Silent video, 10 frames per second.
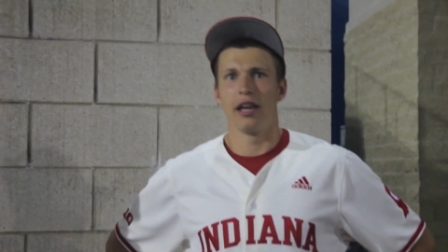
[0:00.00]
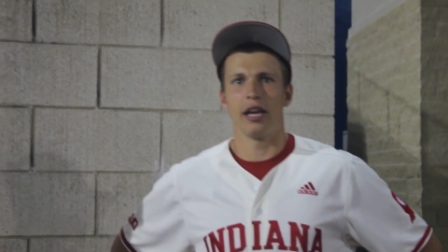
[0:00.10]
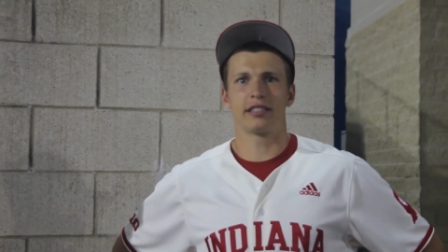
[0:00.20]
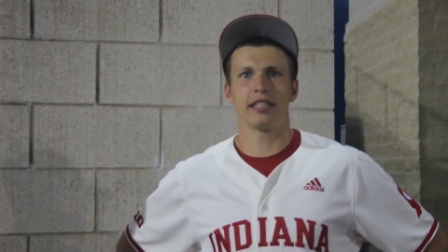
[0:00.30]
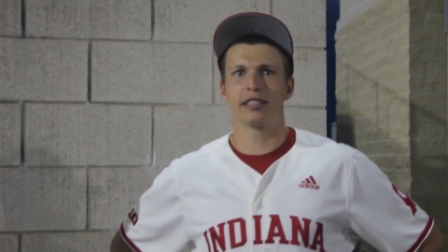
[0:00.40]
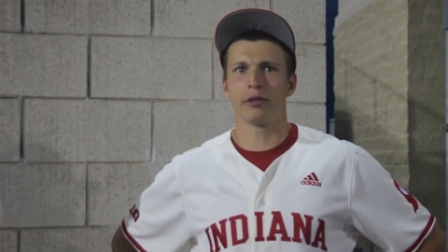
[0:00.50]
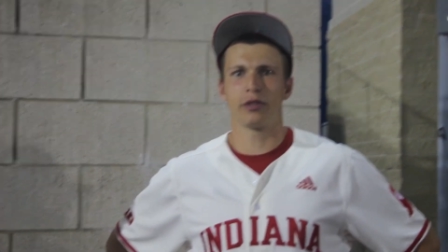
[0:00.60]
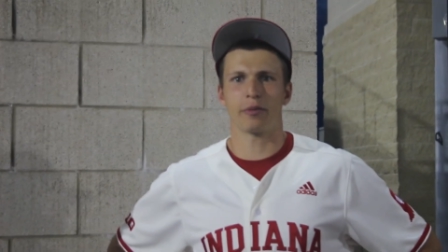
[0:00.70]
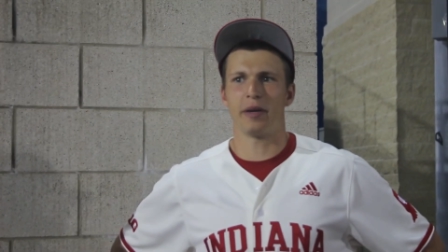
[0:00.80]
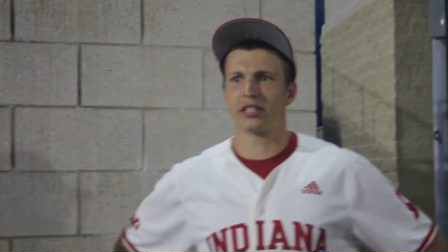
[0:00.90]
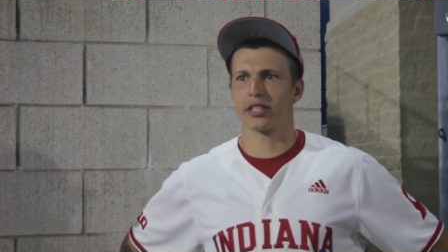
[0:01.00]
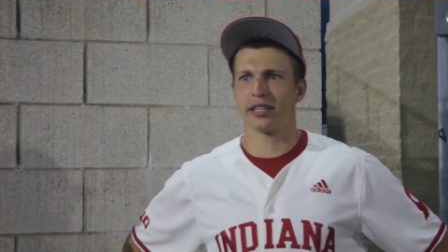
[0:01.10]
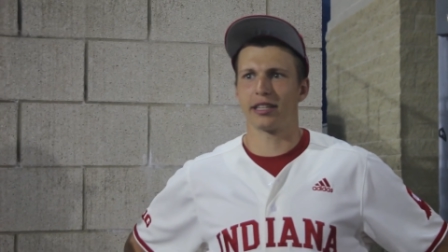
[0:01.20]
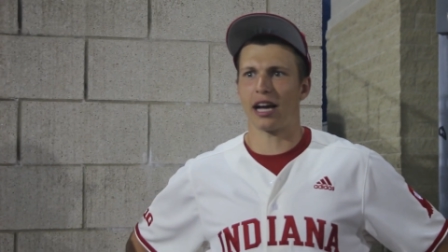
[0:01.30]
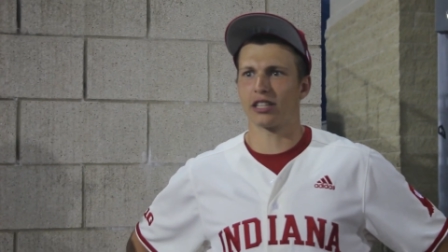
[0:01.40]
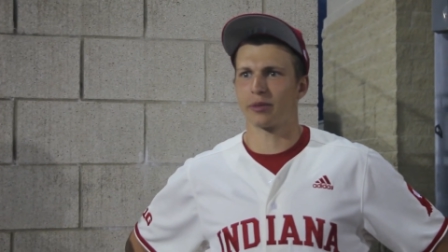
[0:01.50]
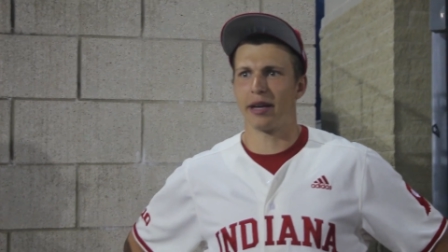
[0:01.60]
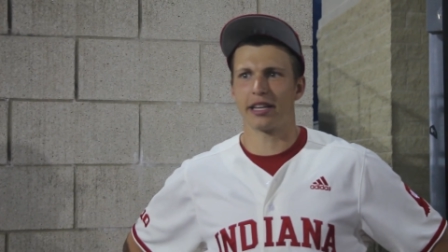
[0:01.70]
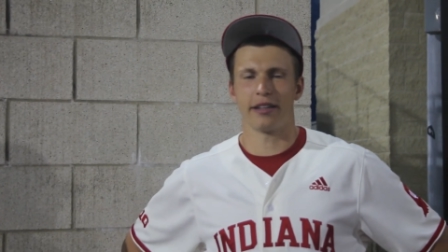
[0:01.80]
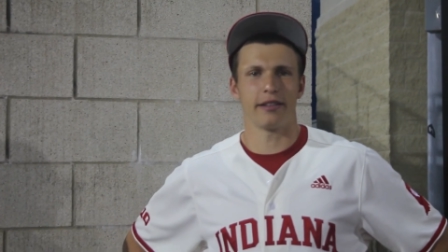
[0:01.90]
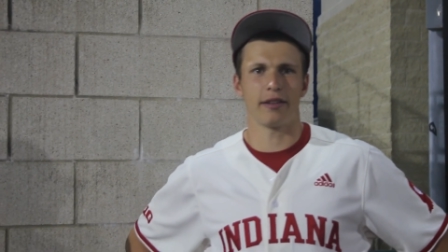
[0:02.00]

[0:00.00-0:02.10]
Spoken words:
It's easy when you're pitching and guys are making